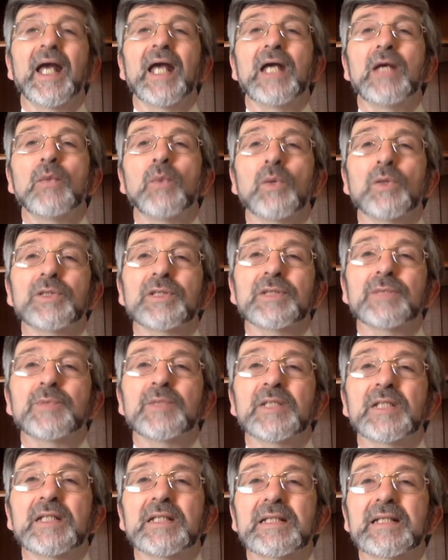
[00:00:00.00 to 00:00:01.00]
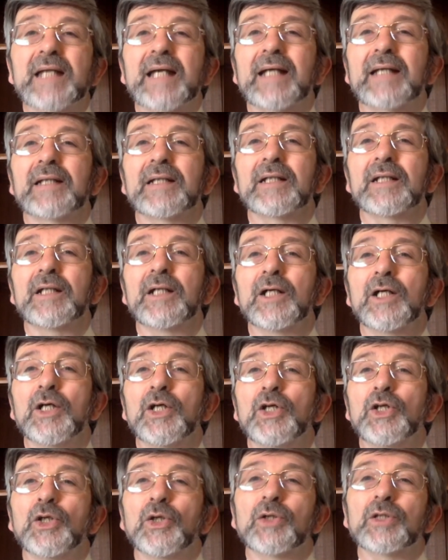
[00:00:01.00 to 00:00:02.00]
He wants them to stand,
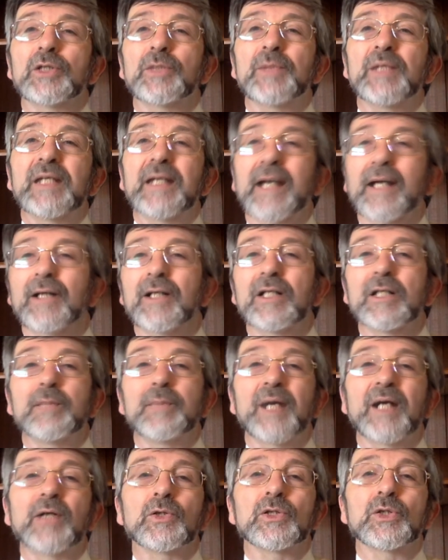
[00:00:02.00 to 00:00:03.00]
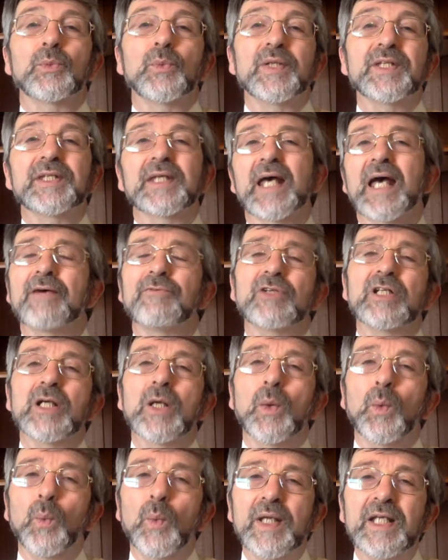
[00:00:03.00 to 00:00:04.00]
not to be carried about with every
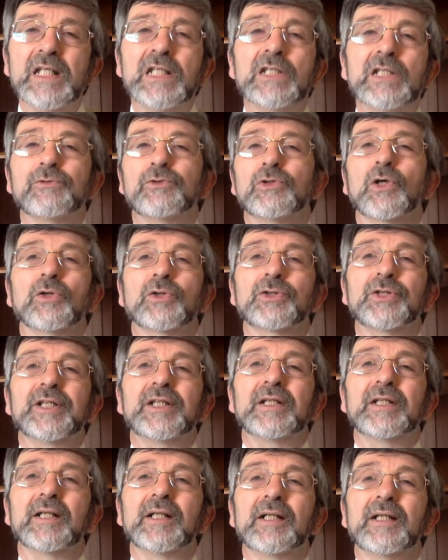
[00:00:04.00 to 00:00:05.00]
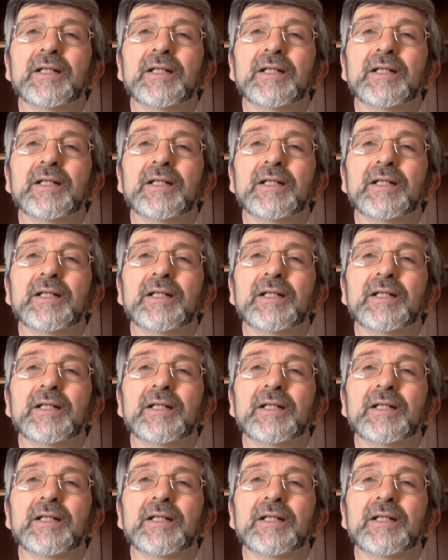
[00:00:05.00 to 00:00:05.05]
wind of doctrine